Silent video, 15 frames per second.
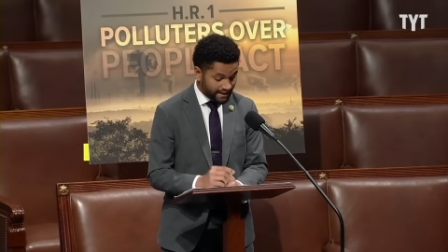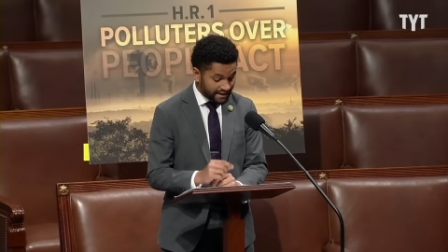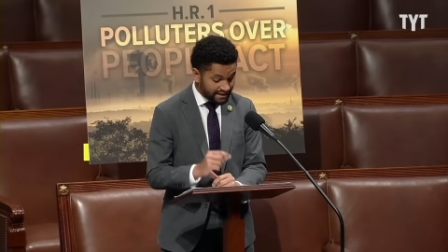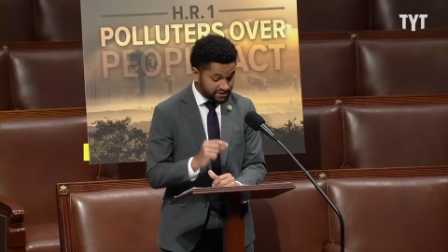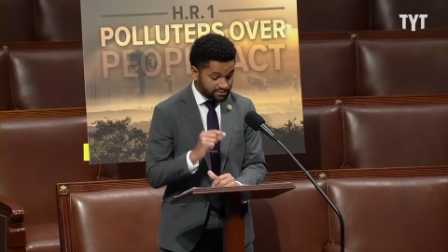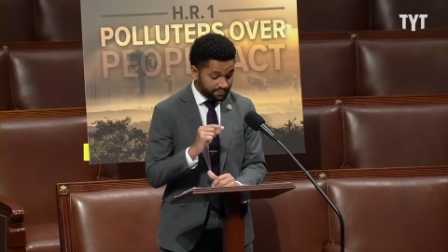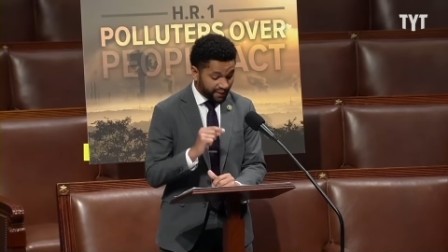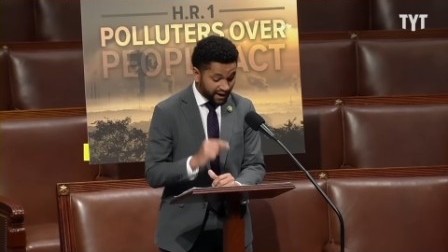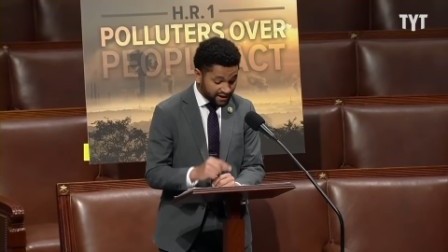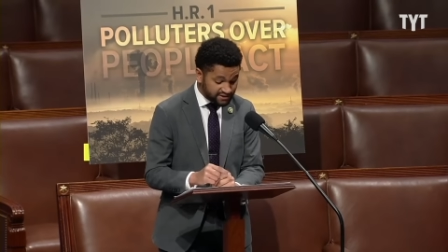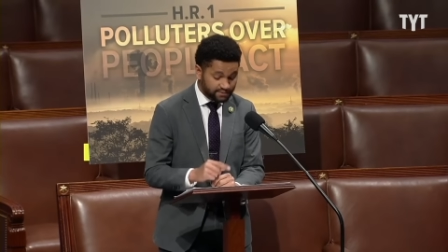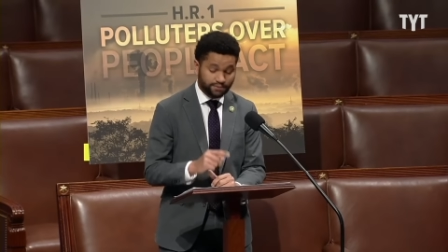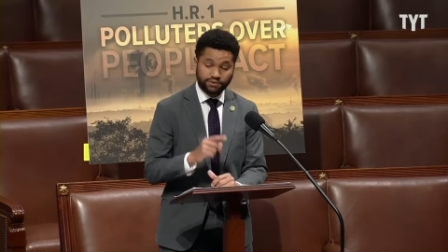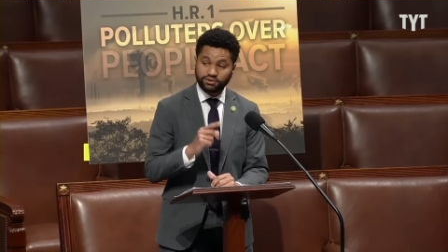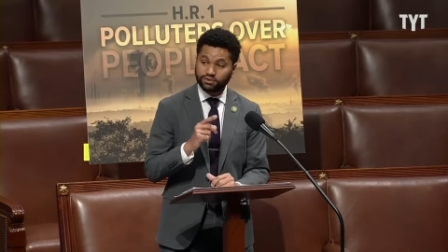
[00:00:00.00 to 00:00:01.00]
It is
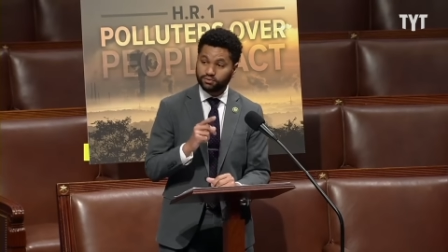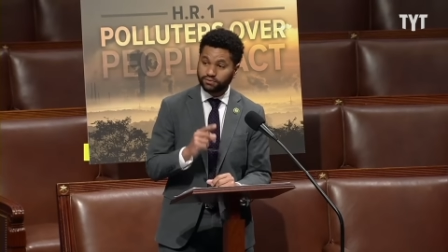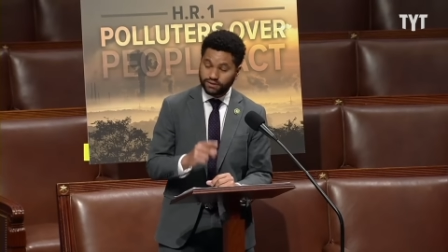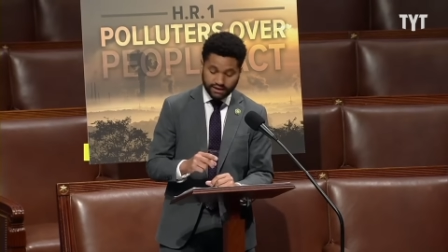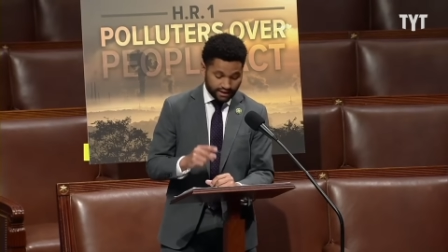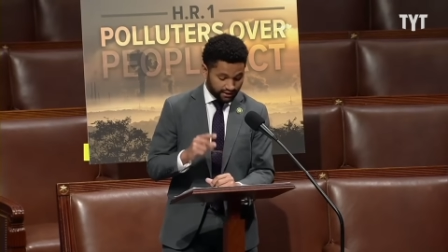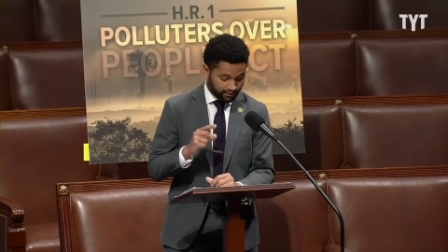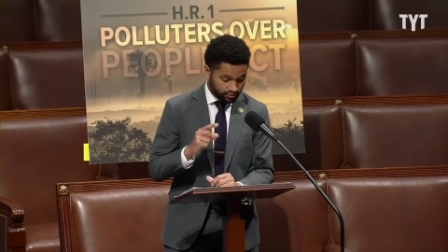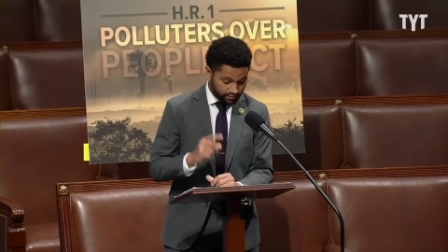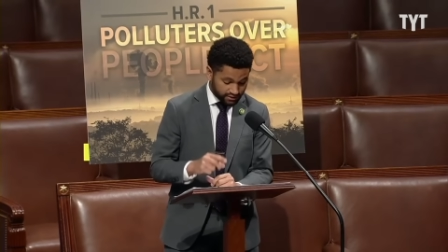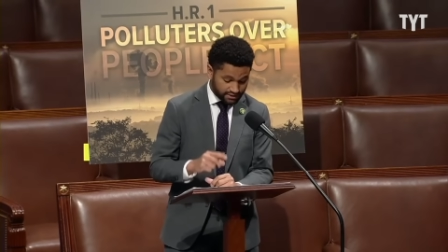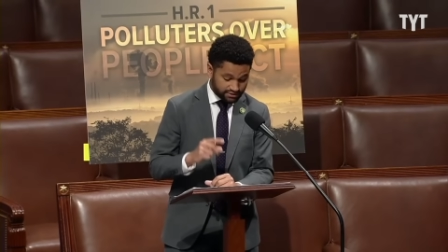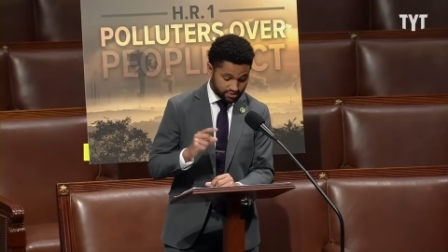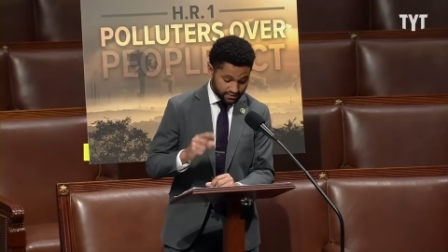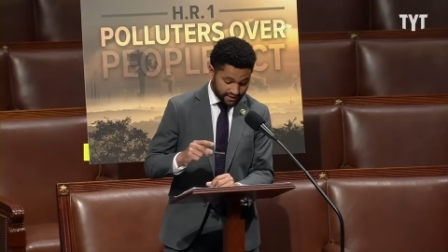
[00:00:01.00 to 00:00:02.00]
possible to create a
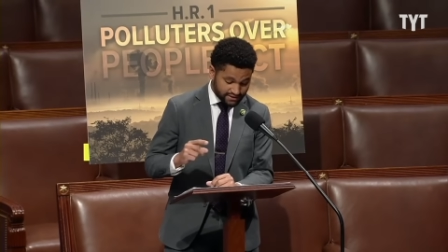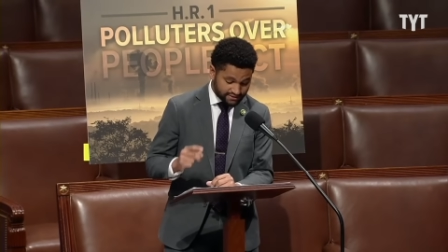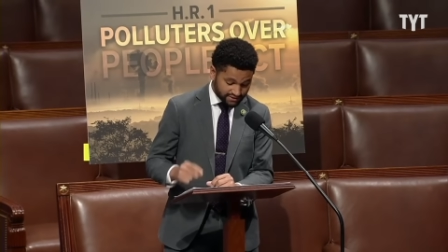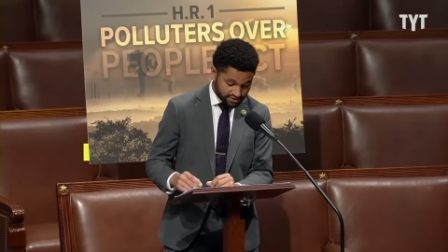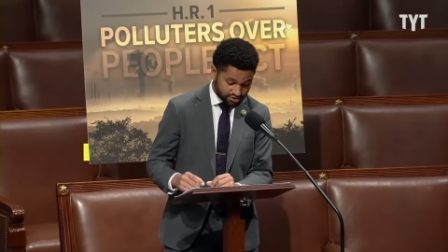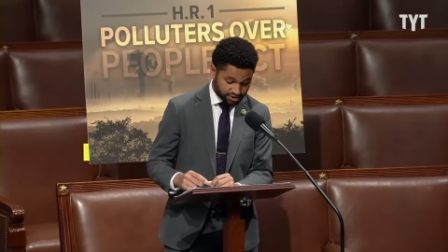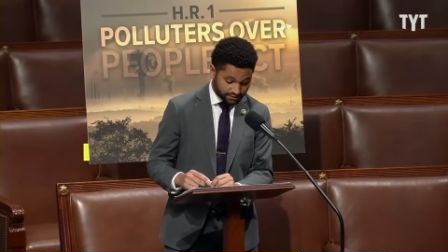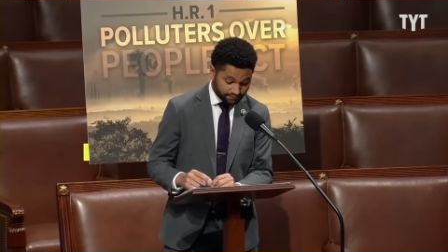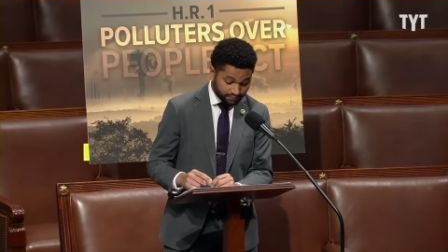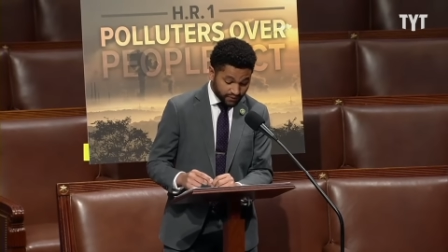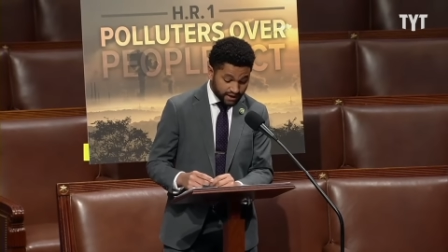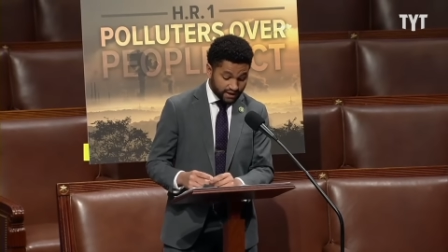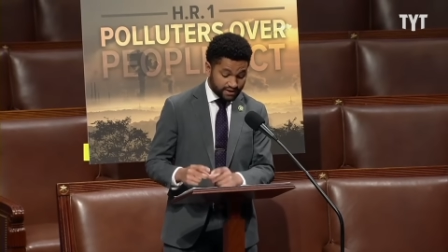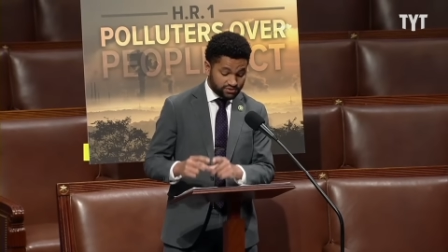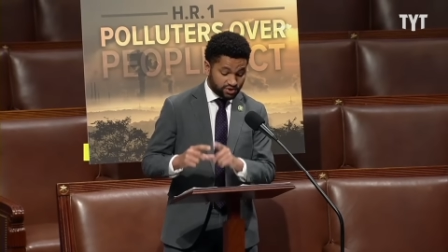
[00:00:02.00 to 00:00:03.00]
green transition
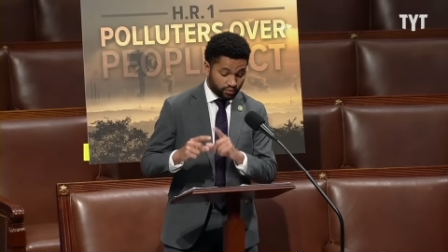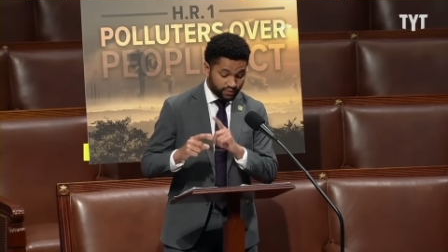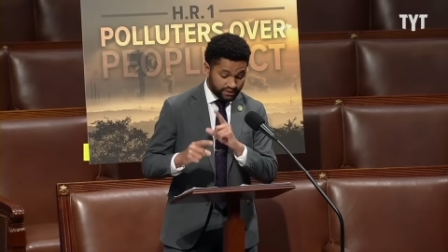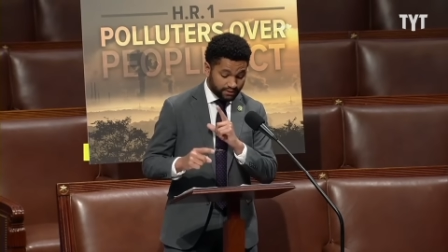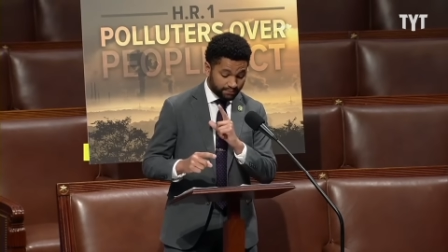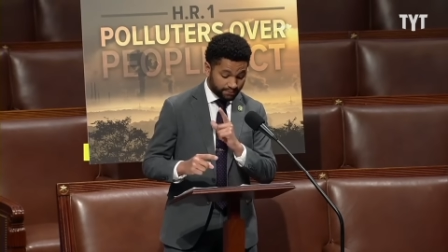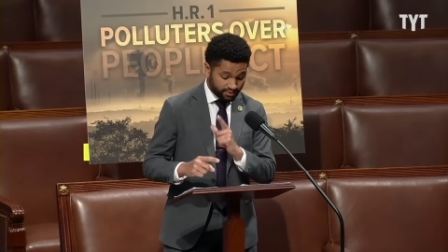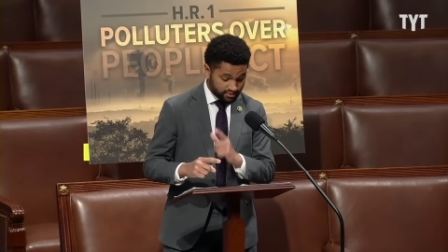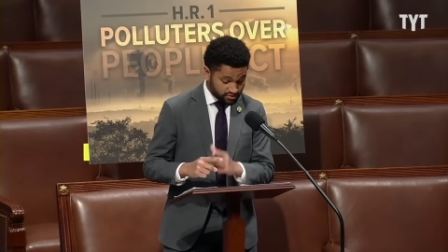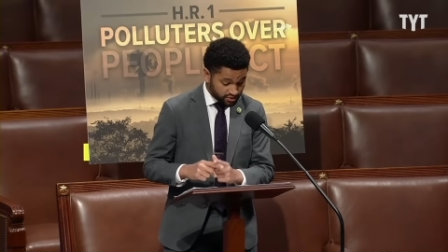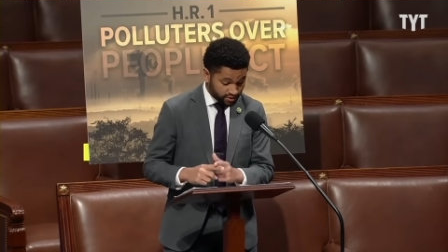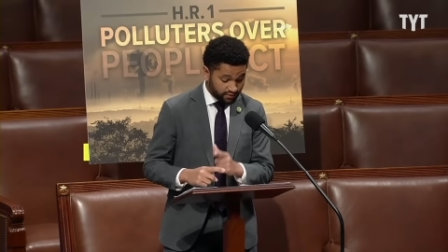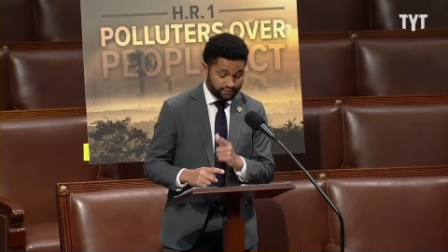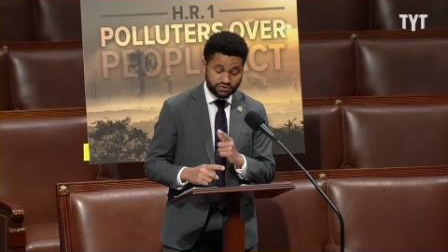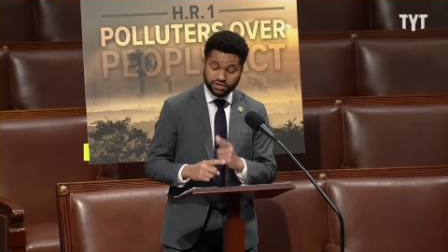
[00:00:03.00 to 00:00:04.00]
so we can
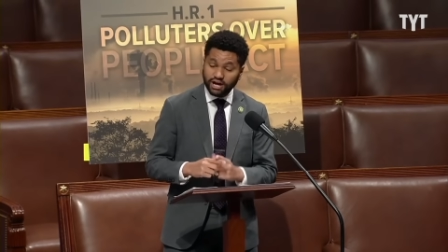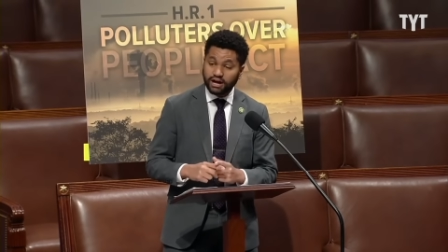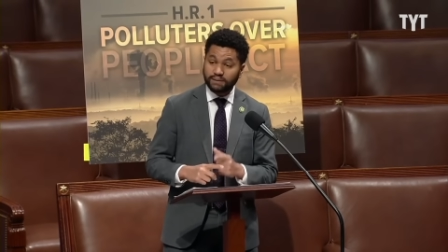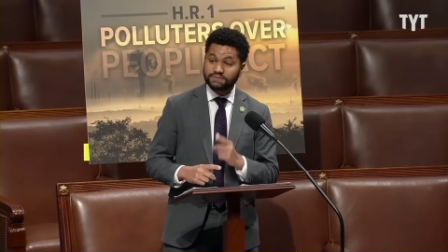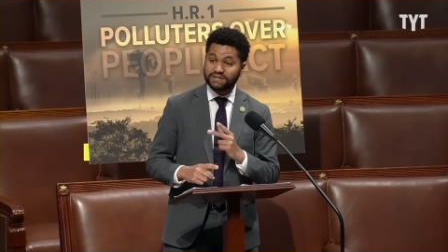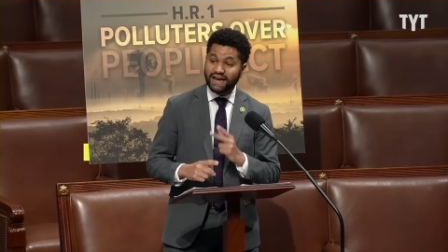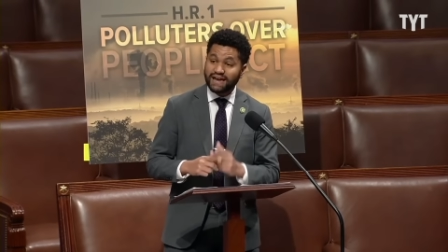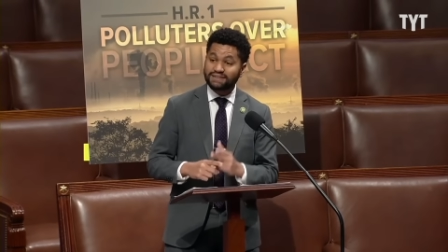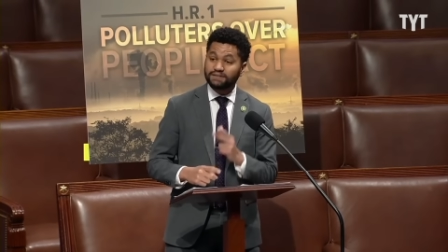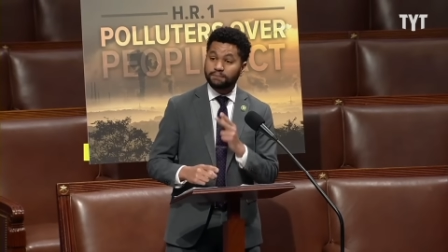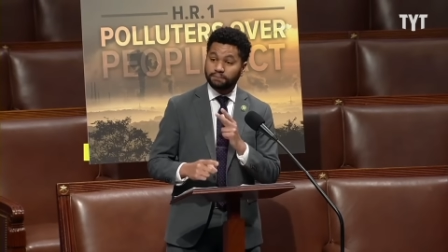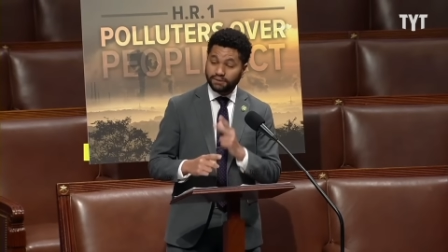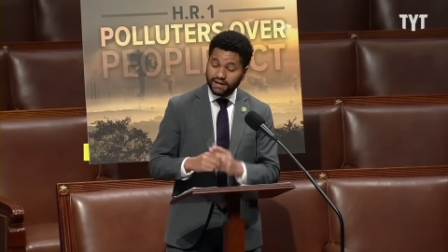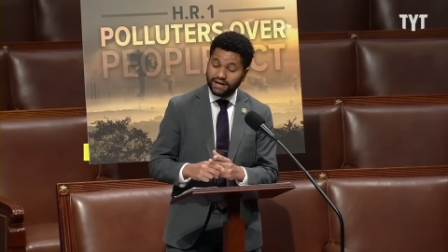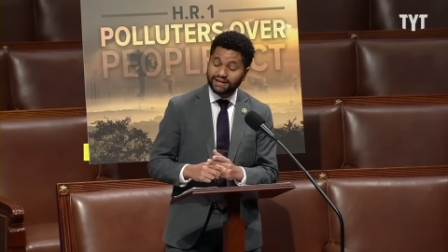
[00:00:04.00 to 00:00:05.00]
preserve jobs and
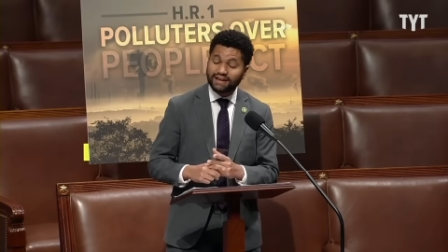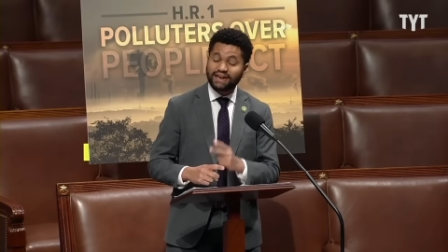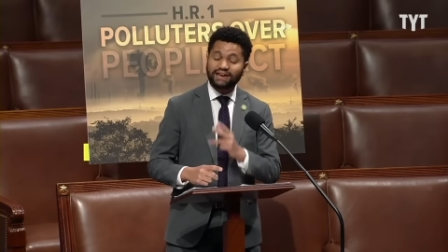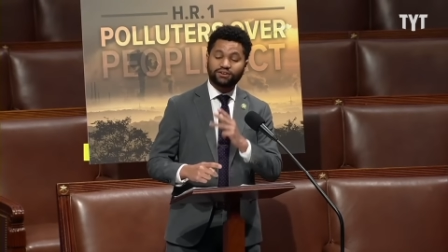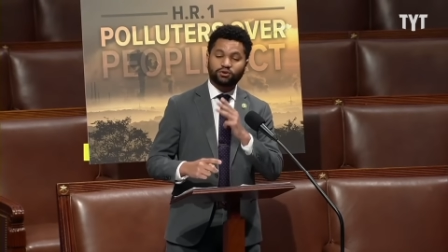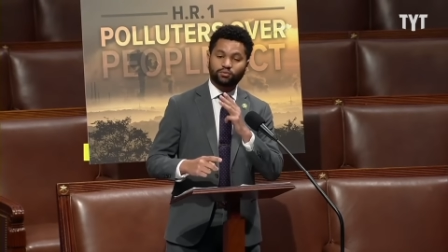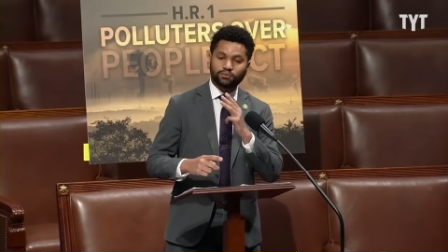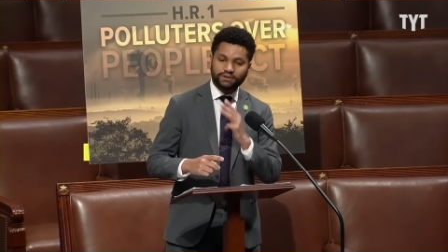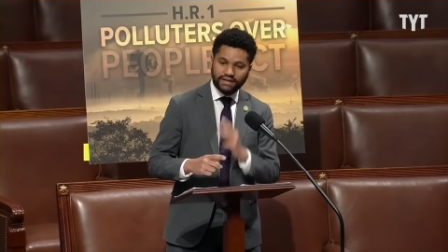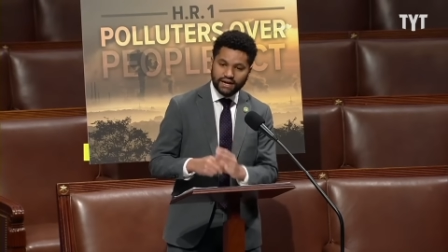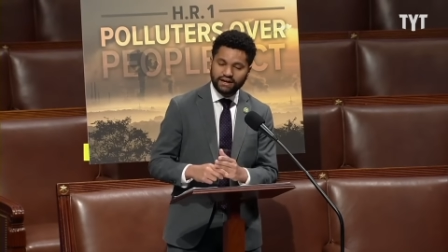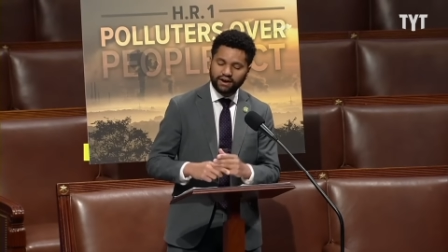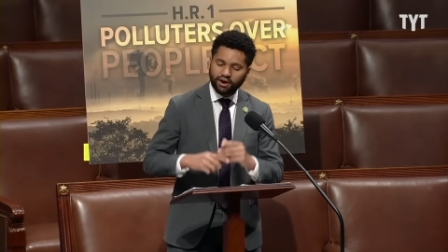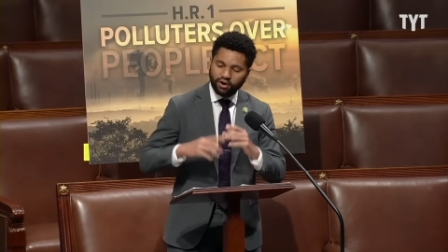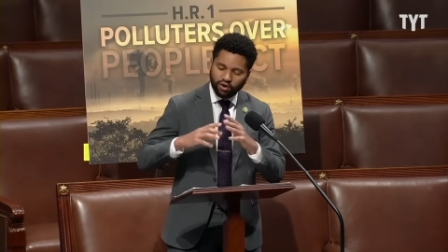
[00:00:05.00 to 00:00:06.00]
the planet and create